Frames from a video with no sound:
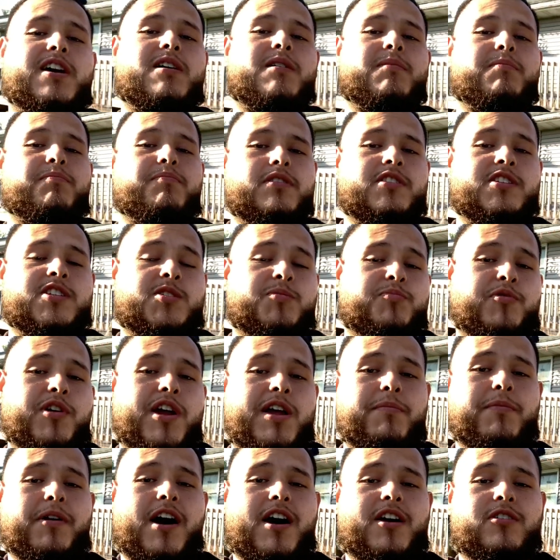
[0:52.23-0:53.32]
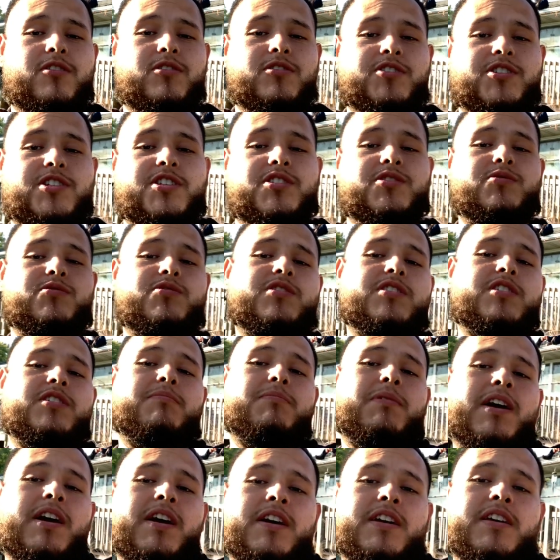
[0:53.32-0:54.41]
up the spray bottle just using
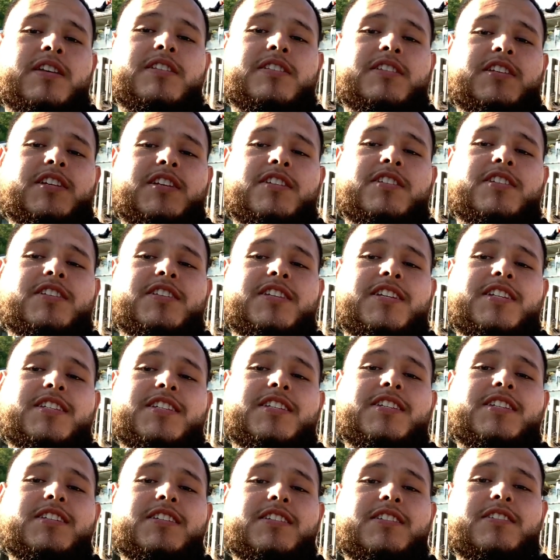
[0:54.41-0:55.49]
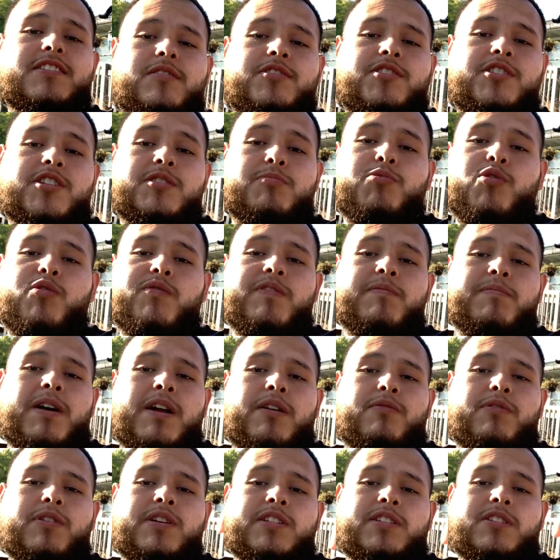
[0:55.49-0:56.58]
my tenodesis, just moving my
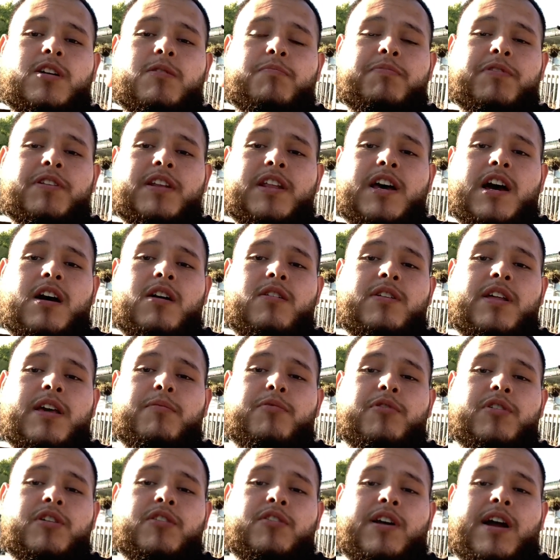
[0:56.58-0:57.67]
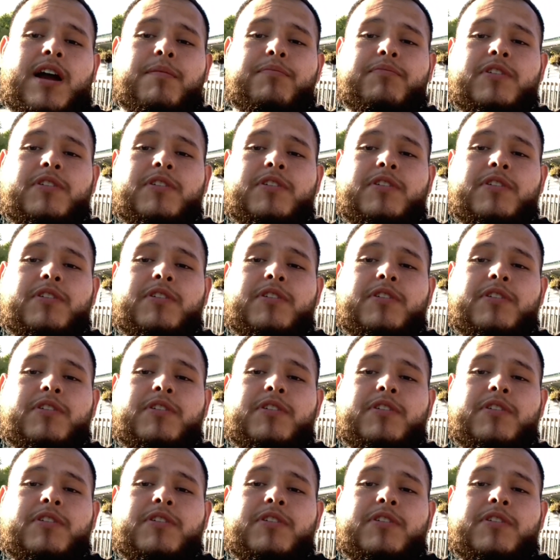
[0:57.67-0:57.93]
wrist up and down, able to grab